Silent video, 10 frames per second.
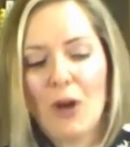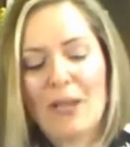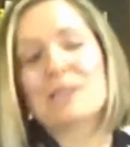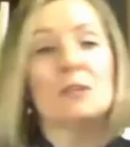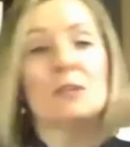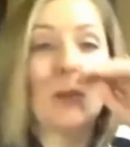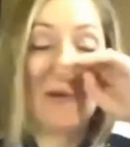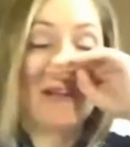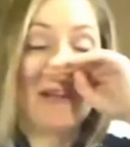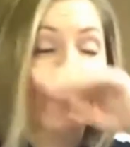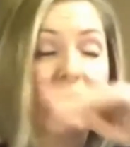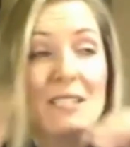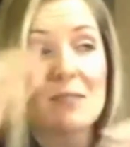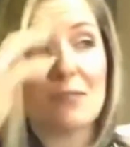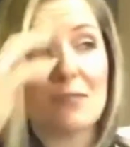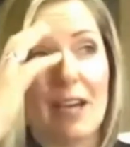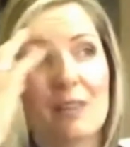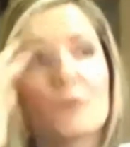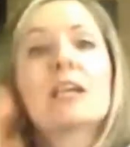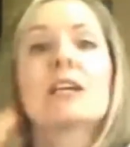All right, so you go, all right, so that's
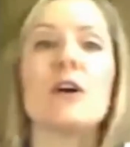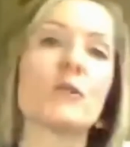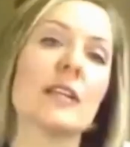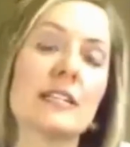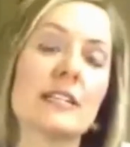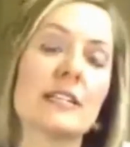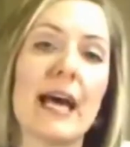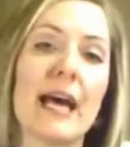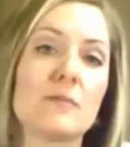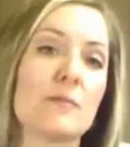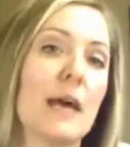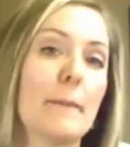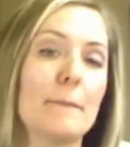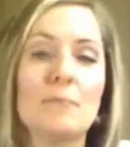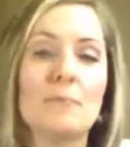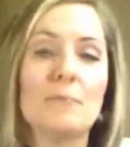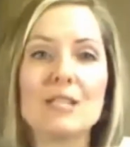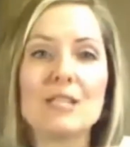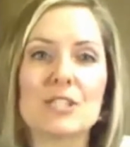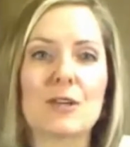fine. We can all relate to that
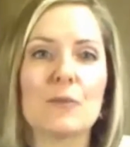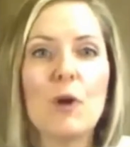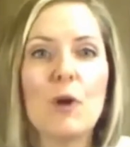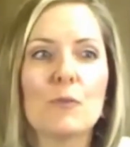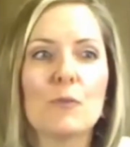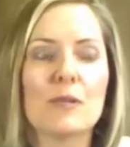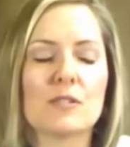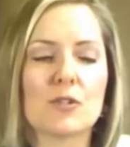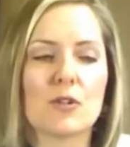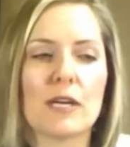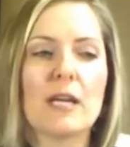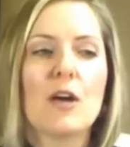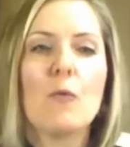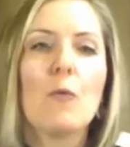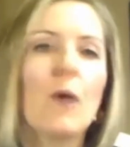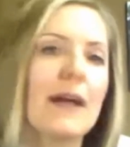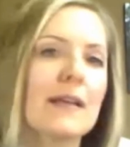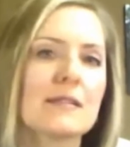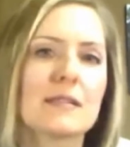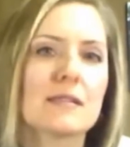magic moment story.
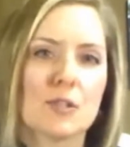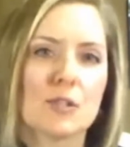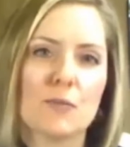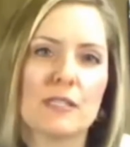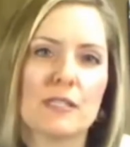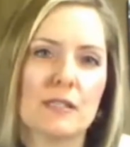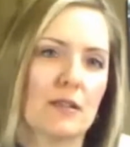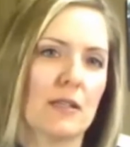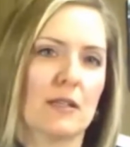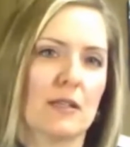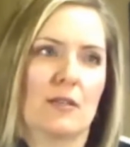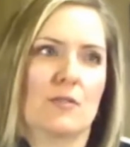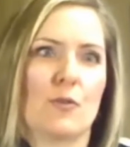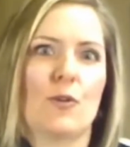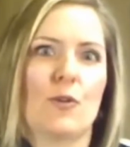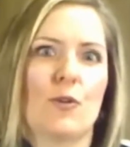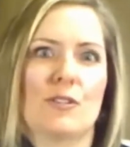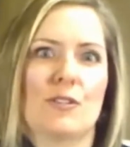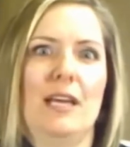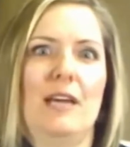Why is this such a big deal that there's
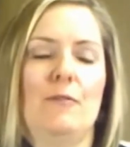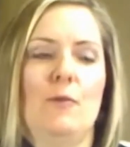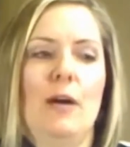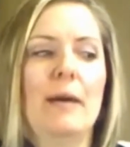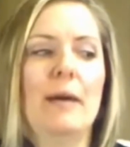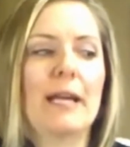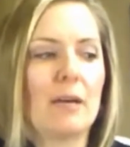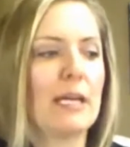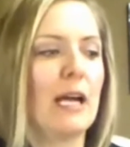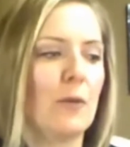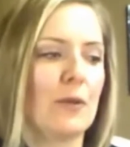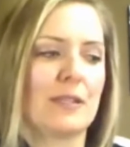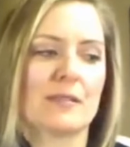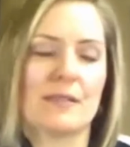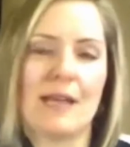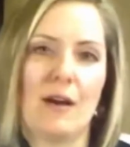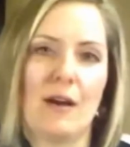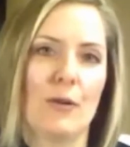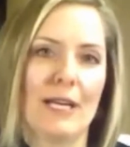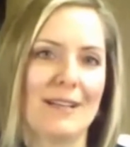order to life? Why am I coming out with this
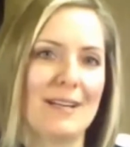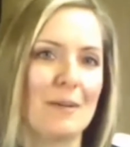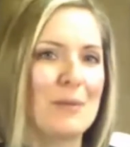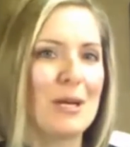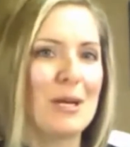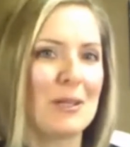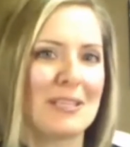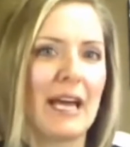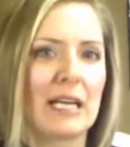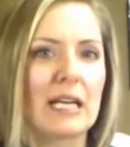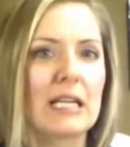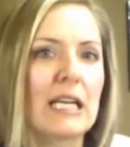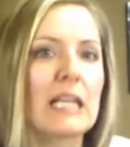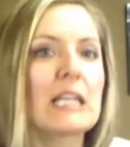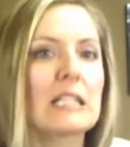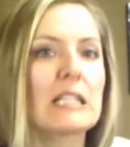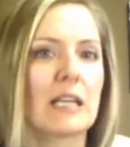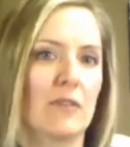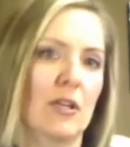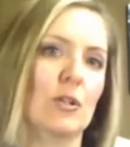now when I apparently had an
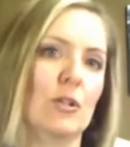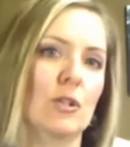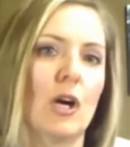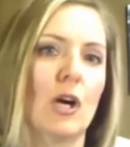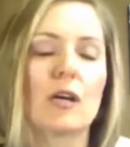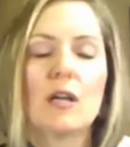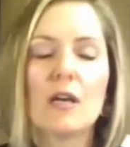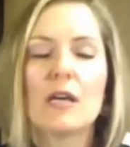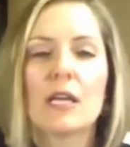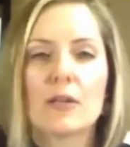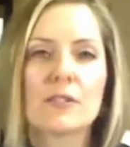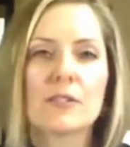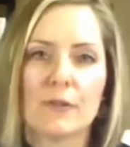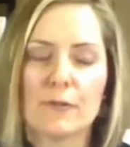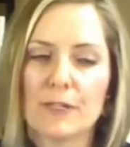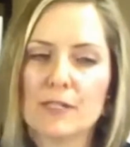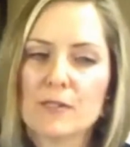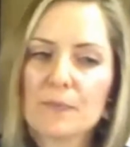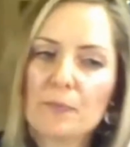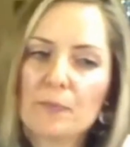inkling of it all along? Here's the difference.